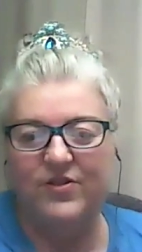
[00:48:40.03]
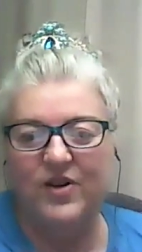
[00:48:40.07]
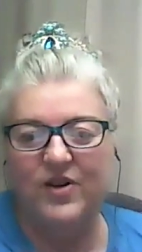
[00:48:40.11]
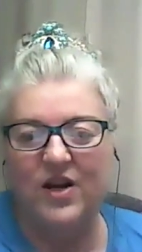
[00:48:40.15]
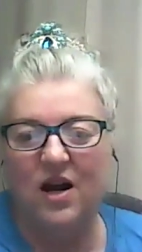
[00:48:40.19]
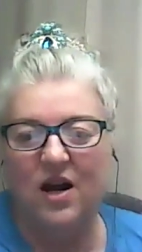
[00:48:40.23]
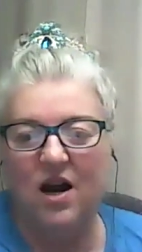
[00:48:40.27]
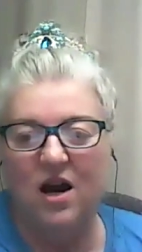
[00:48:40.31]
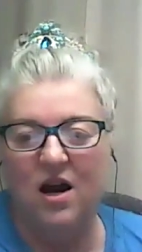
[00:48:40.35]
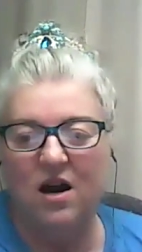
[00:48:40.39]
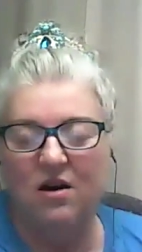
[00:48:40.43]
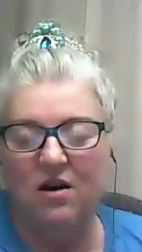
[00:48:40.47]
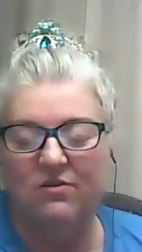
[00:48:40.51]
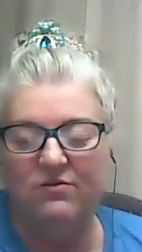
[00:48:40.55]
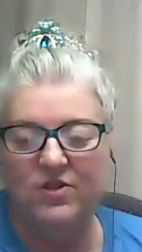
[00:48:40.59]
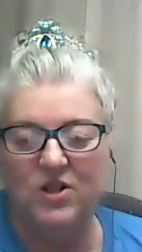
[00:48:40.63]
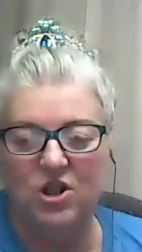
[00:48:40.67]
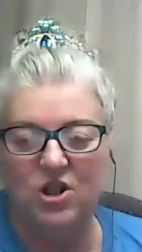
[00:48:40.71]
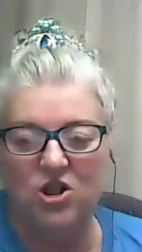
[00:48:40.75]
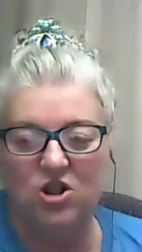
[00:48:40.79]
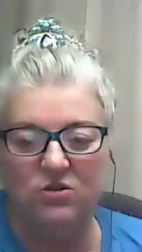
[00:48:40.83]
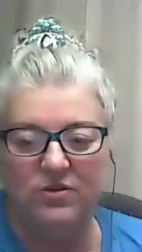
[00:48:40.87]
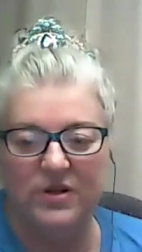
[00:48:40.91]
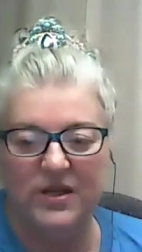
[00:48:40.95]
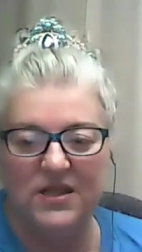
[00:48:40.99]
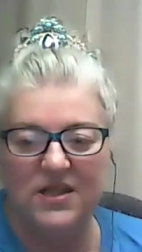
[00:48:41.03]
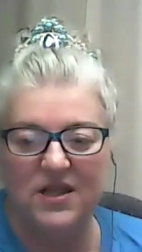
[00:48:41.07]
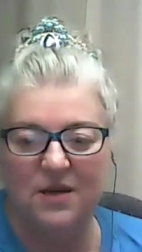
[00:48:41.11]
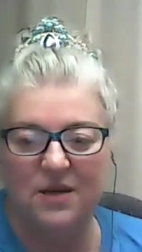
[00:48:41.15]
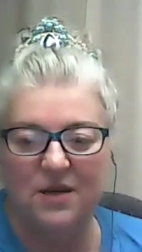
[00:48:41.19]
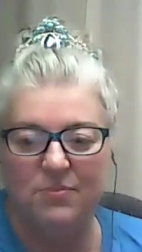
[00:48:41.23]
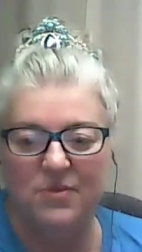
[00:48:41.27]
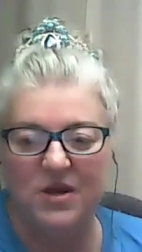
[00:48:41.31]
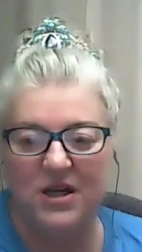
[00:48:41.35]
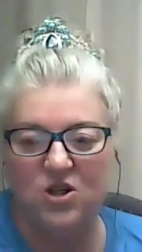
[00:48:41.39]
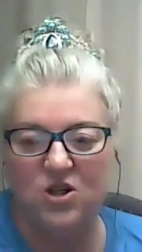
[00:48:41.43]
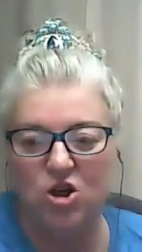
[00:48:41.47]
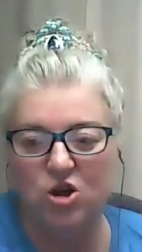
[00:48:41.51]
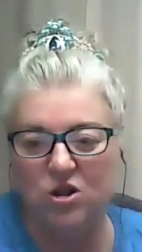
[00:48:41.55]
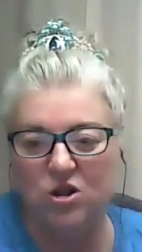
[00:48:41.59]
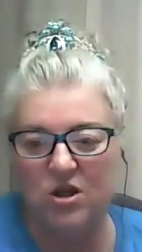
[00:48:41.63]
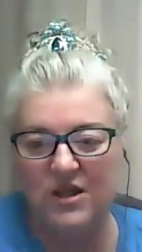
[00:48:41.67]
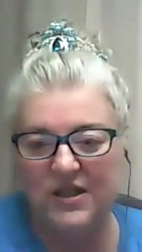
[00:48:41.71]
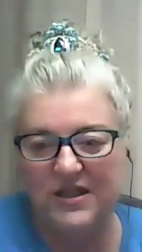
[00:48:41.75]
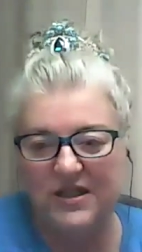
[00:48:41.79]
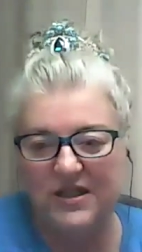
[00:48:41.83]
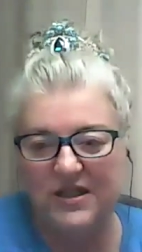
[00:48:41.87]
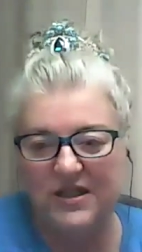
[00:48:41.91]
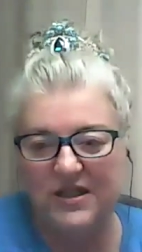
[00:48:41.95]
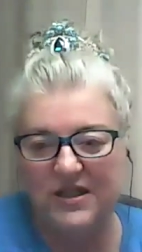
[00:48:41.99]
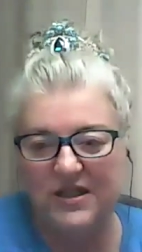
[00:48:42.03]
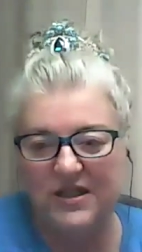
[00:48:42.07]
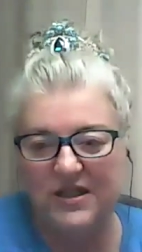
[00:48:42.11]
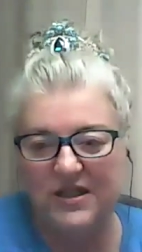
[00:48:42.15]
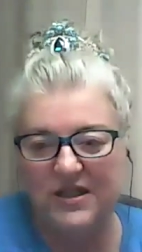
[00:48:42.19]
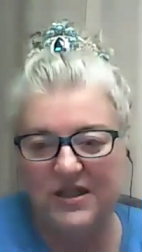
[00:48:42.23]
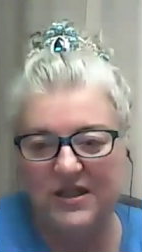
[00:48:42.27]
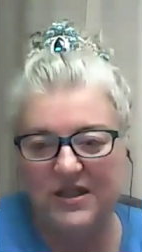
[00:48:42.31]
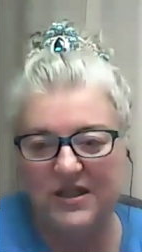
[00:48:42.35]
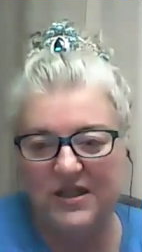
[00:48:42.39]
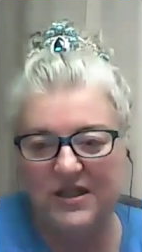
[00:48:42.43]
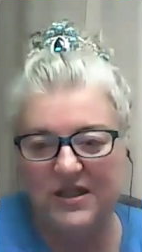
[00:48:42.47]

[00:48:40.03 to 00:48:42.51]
of doing something totally different.